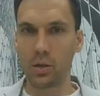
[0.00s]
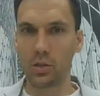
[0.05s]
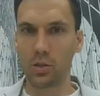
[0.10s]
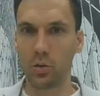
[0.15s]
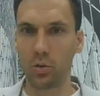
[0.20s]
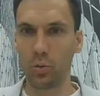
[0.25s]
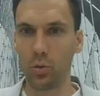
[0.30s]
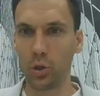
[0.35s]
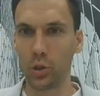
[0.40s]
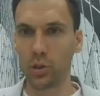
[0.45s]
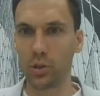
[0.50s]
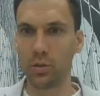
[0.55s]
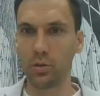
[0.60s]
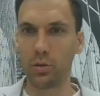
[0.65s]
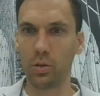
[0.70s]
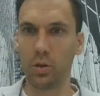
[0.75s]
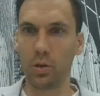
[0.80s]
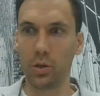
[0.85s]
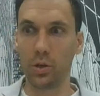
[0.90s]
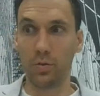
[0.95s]

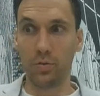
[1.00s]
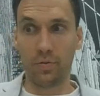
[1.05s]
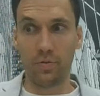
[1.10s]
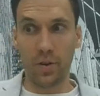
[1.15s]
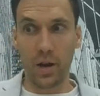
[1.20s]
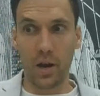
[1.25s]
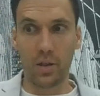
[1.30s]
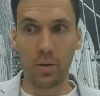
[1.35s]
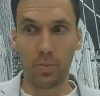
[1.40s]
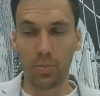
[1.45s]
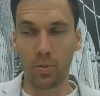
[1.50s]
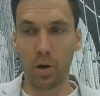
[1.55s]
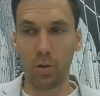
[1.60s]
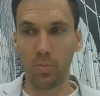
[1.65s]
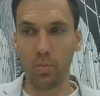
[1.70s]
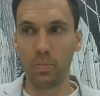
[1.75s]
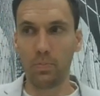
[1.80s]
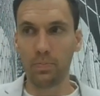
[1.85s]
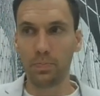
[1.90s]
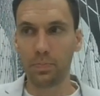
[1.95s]
solution, or you've found a
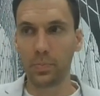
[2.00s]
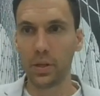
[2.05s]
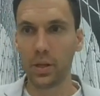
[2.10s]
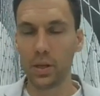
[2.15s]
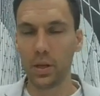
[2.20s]
problem,